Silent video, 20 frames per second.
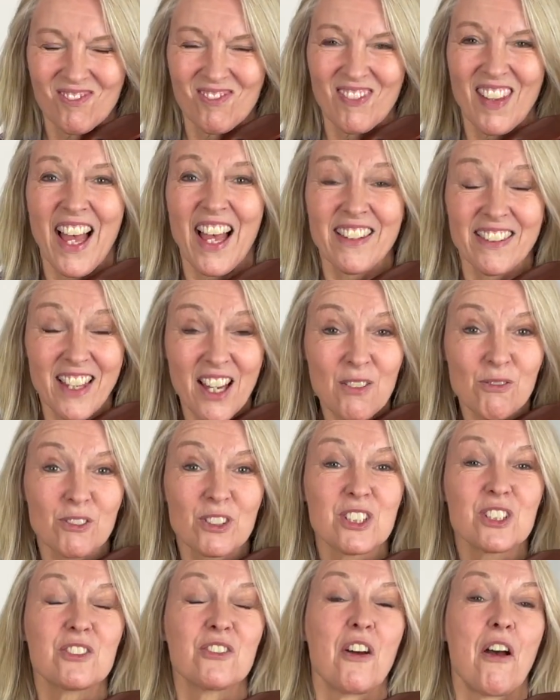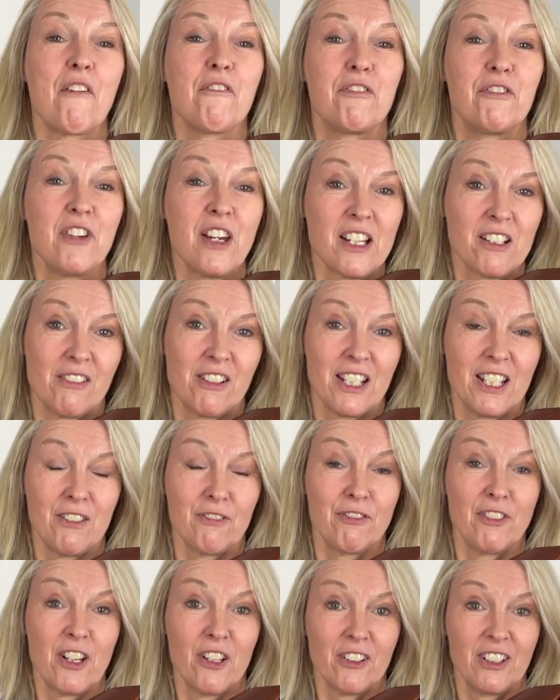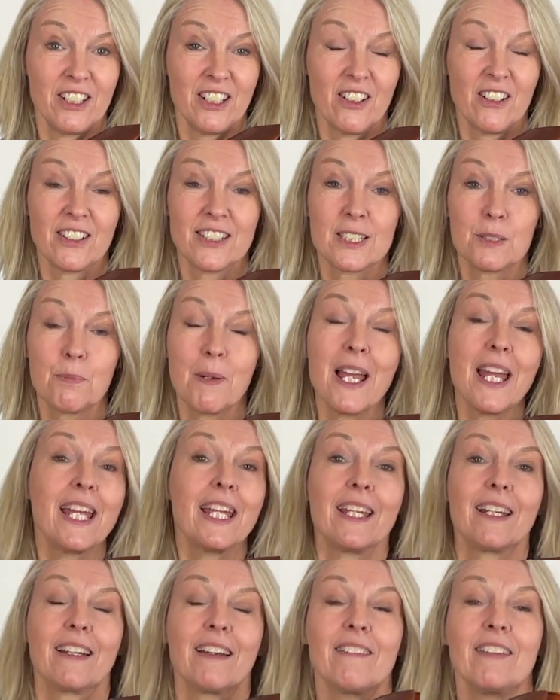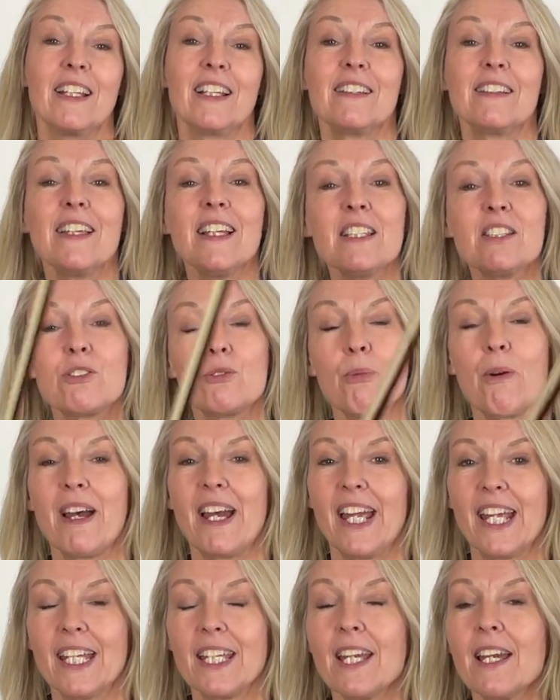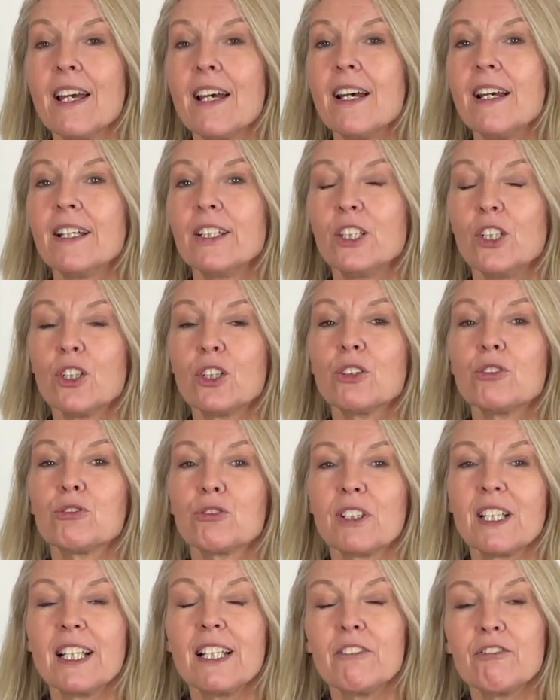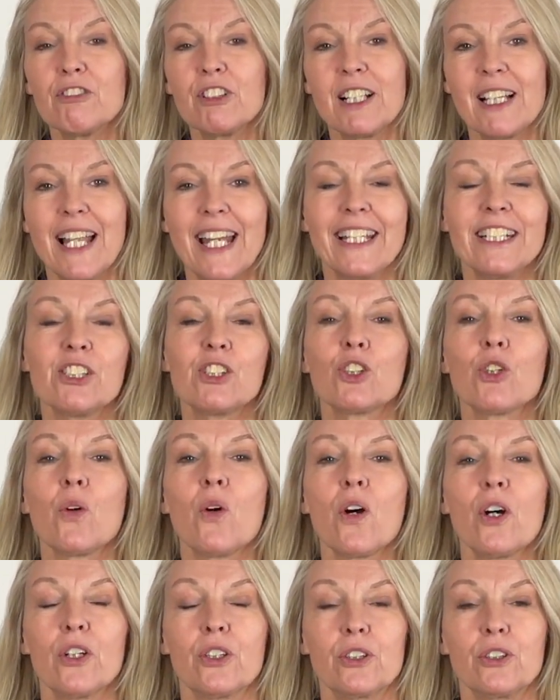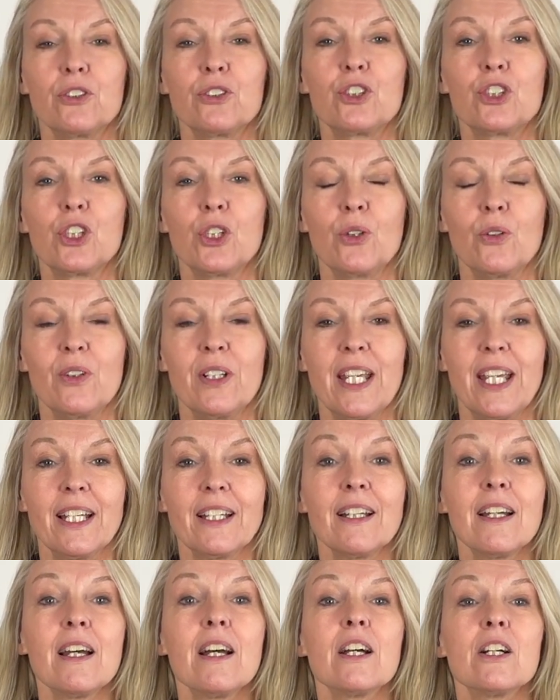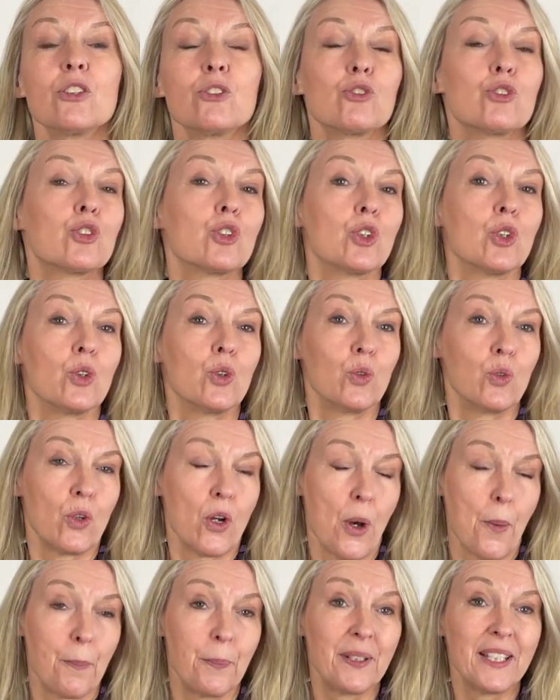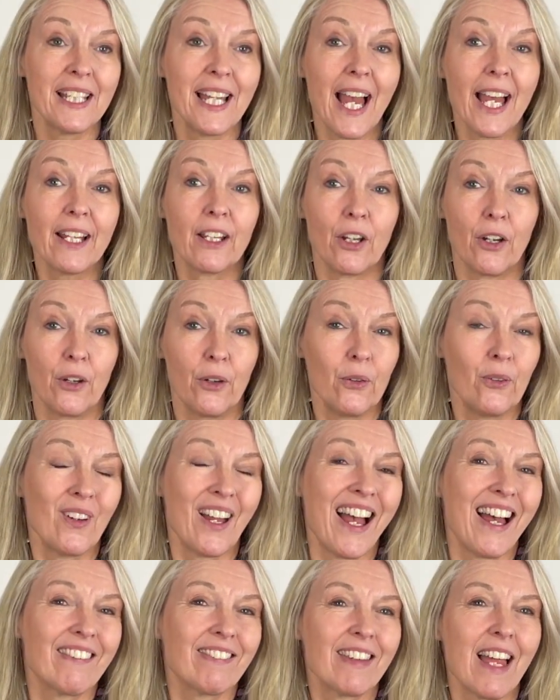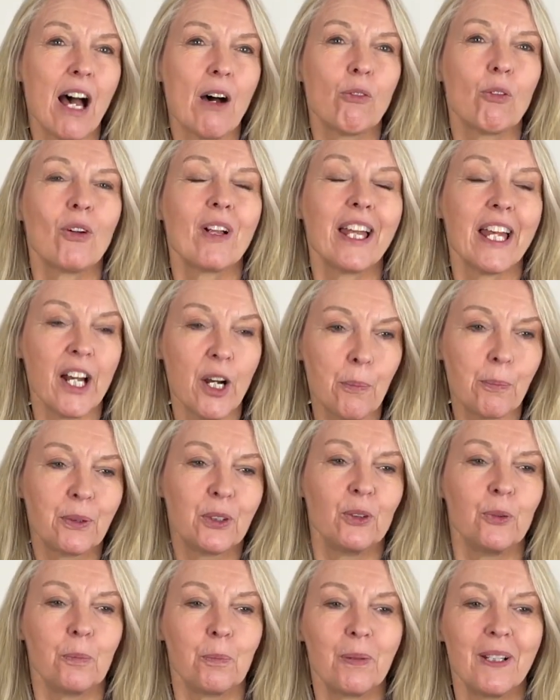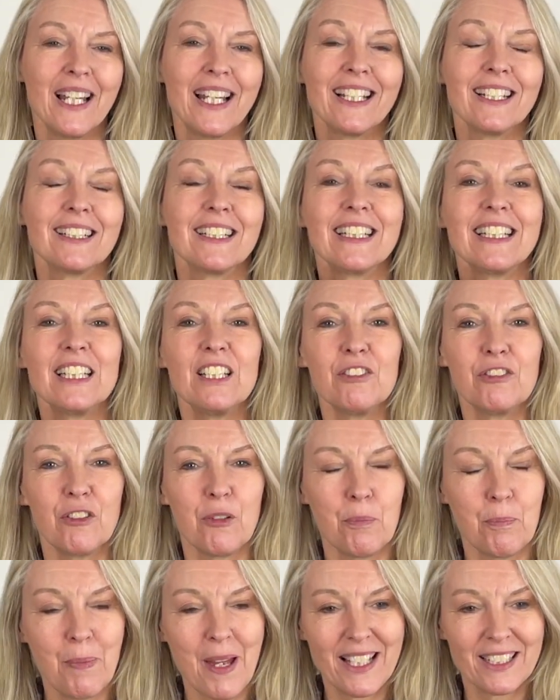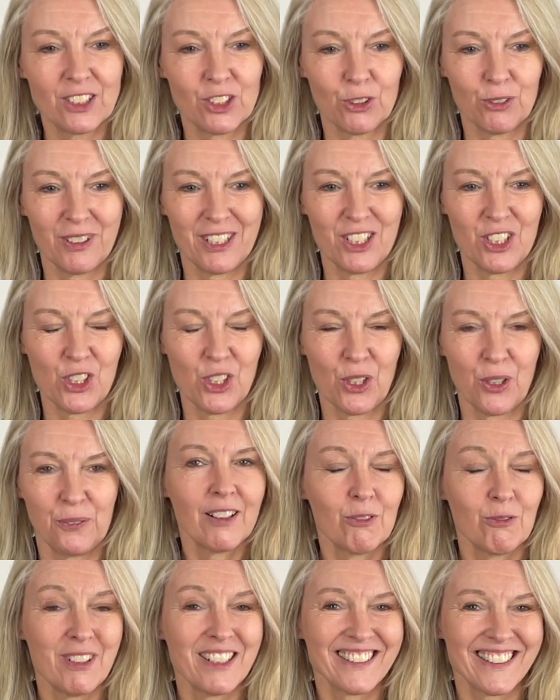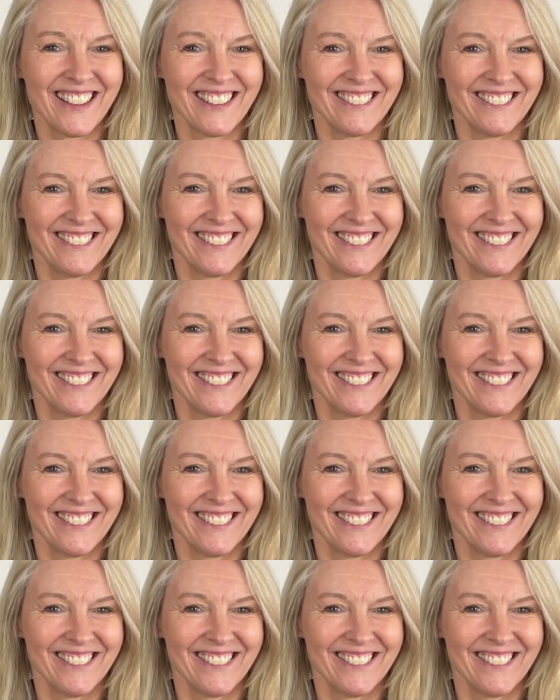And that was very, very nice playing, and in this way you can really relate your own tuning to a piano, and that will help you play it even better in tune. Well done.